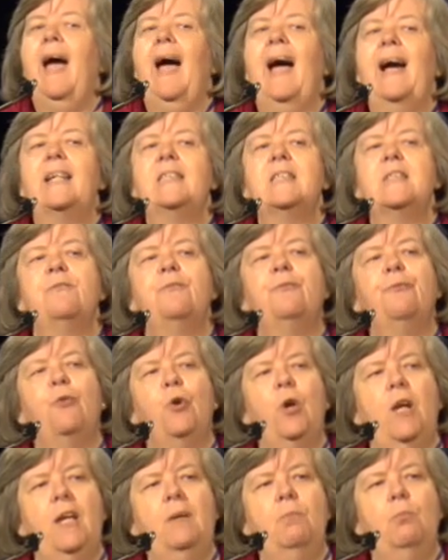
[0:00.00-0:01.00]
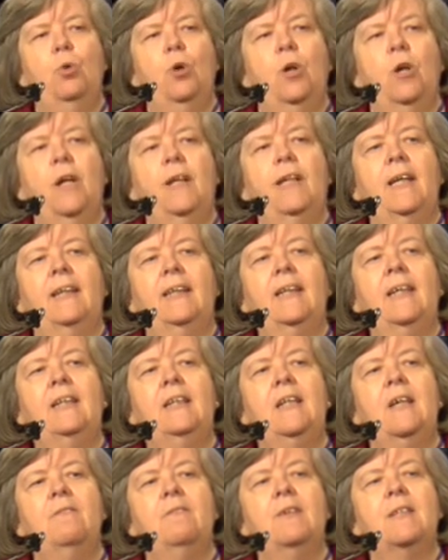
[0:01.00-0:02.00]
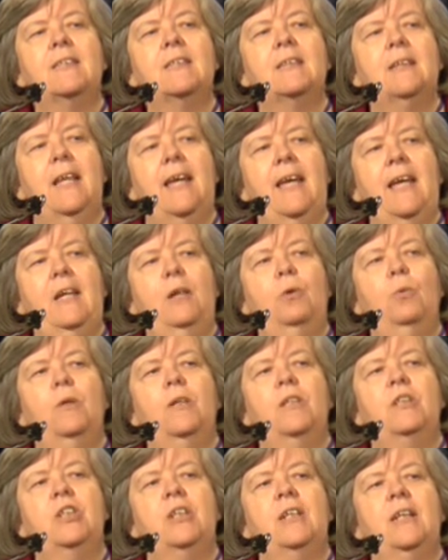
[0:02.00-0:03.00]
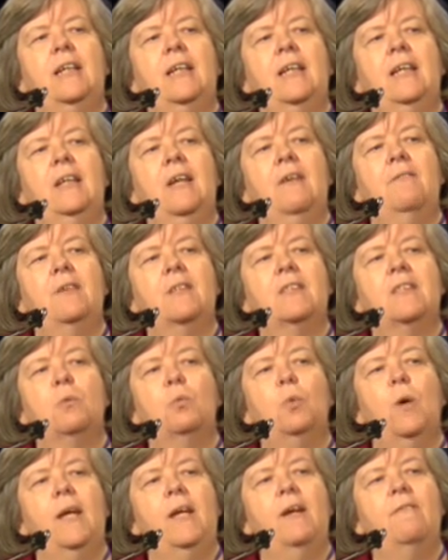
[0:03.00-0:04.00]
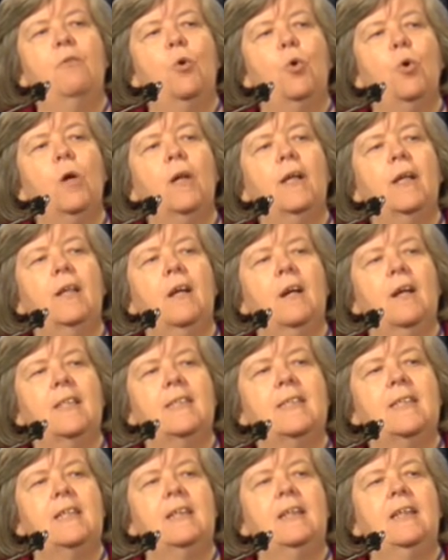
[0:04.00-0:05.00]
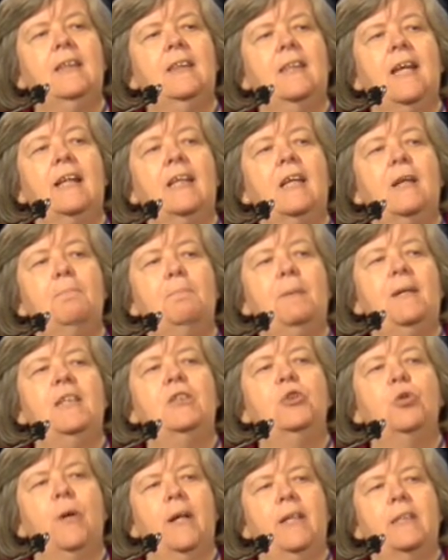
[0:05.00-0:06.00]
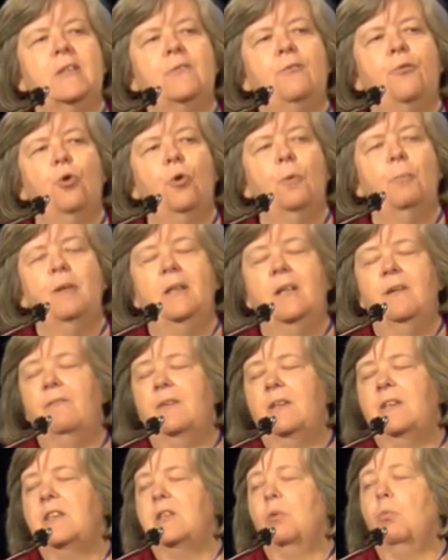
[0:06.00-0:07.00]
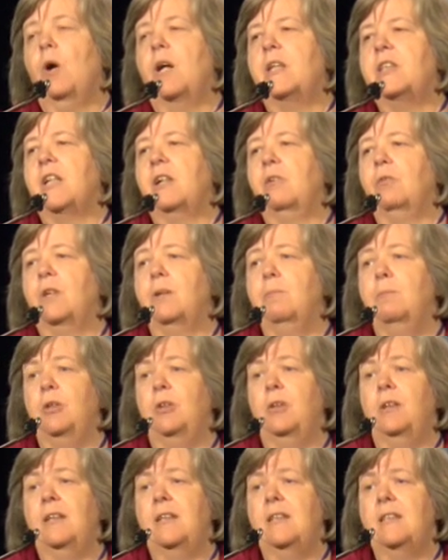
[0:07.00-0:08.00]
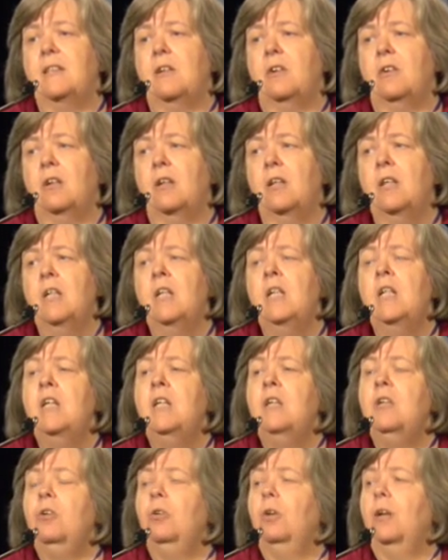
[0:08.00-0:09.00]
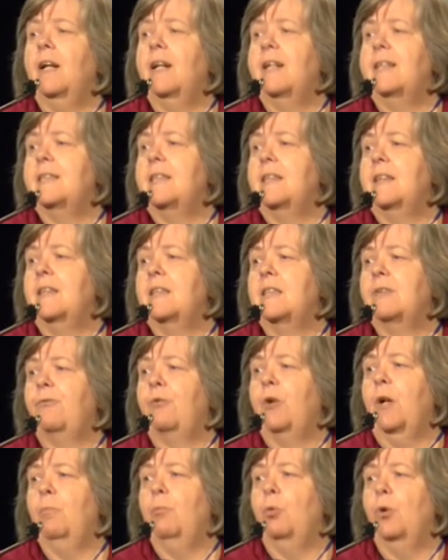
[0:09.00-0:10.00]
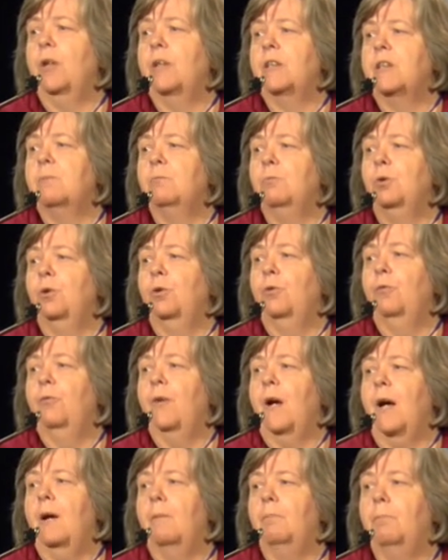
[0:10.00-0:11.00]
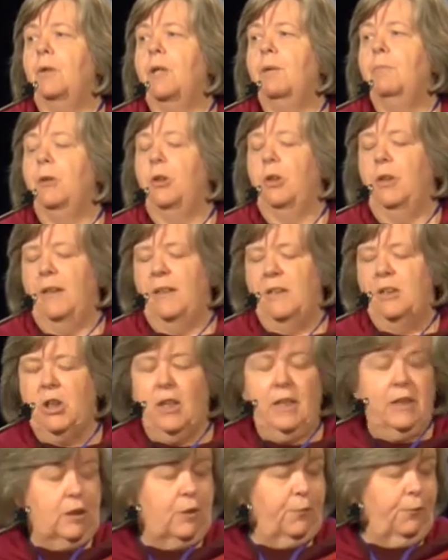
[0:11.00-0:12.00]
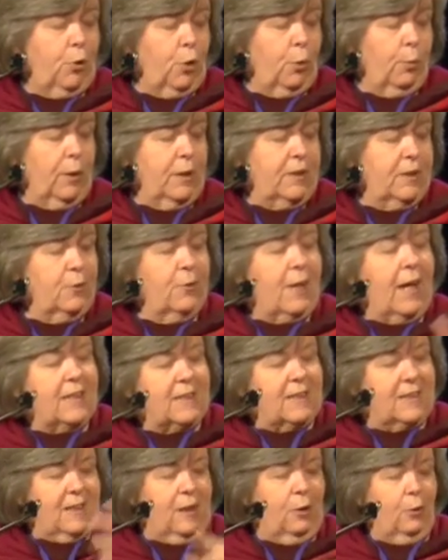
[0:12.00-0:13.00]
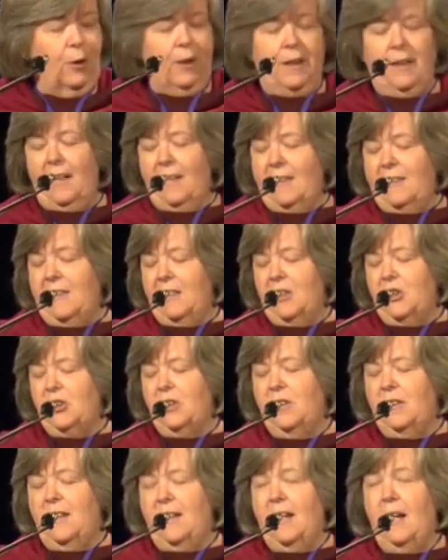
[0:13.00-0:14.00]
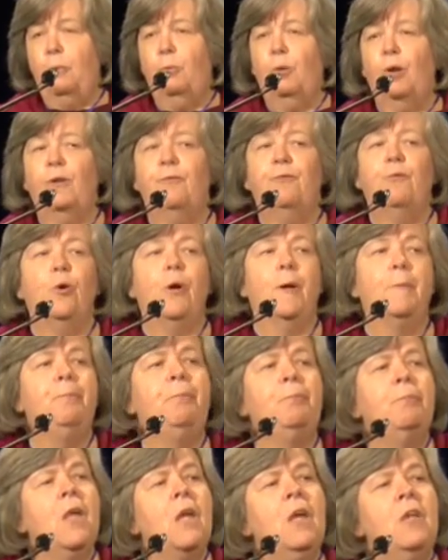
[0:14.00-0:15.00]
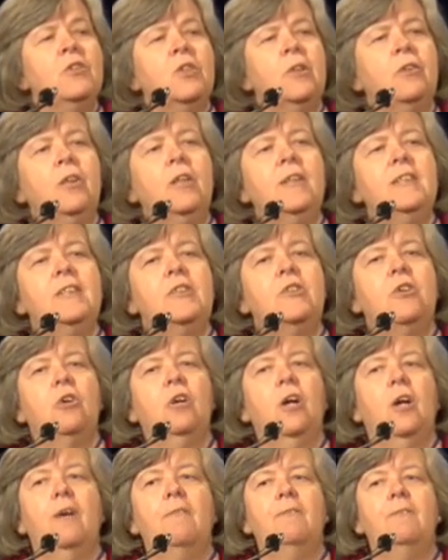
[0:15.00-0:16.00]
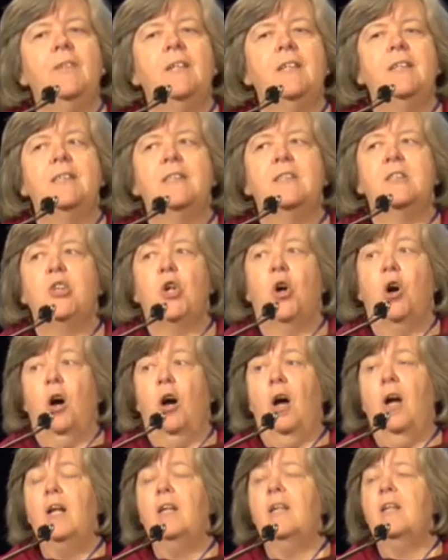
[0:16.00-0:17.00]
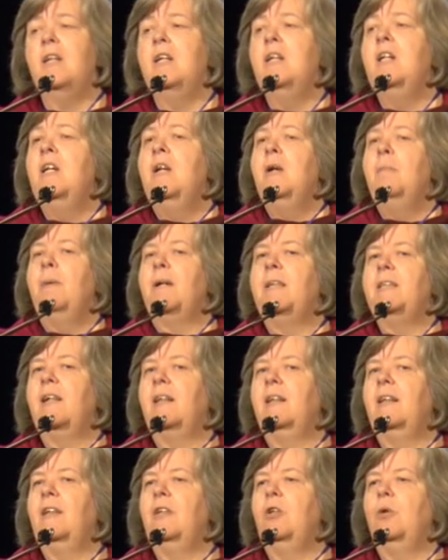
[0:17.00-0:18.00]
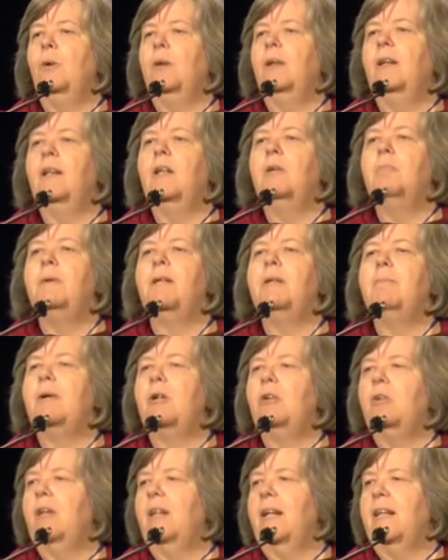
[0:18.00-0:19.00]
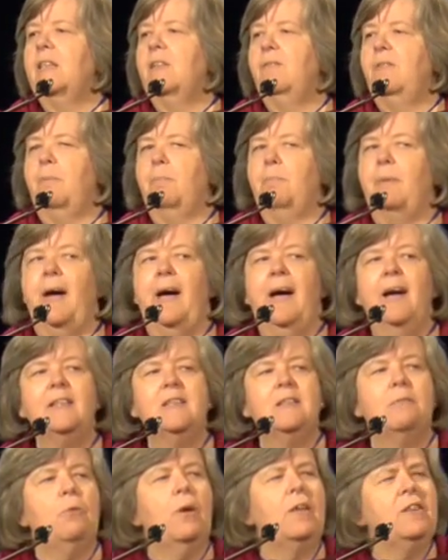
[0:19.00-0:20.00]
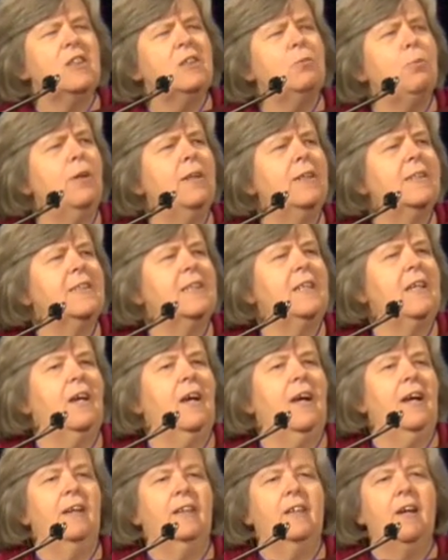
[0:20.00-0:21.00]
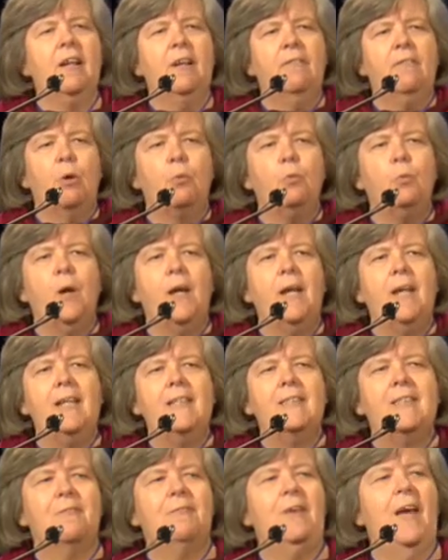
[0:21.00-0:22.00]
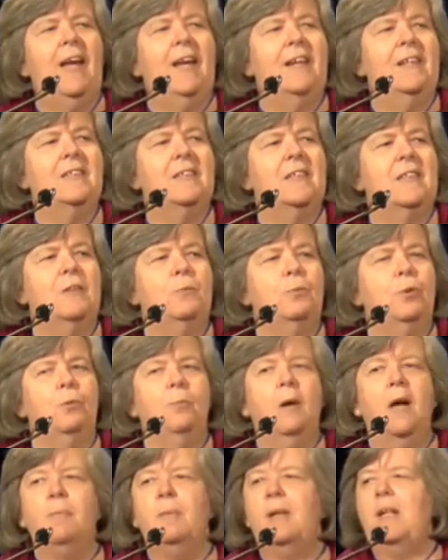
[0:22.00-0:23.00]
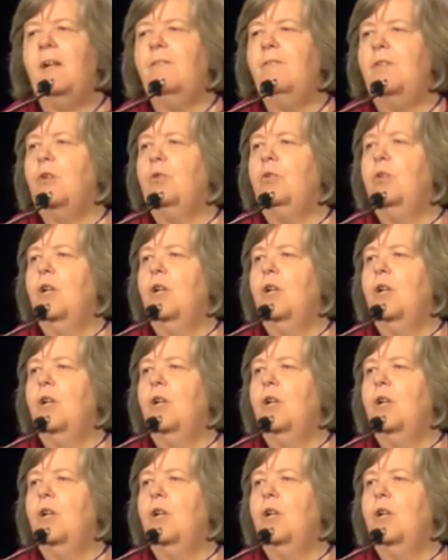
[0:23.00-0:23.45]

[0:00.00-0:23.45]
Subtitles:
as a framework, it can give us language and it can give us a way of organizing that can be transformative, and to watch how communities are utilizing this framework to move community change forward. So that's the organization that I work for. So I'm going to start off this talk by telling you a little bit about collective impact. I just want to see a kind of a raise of hands in the room. How many of you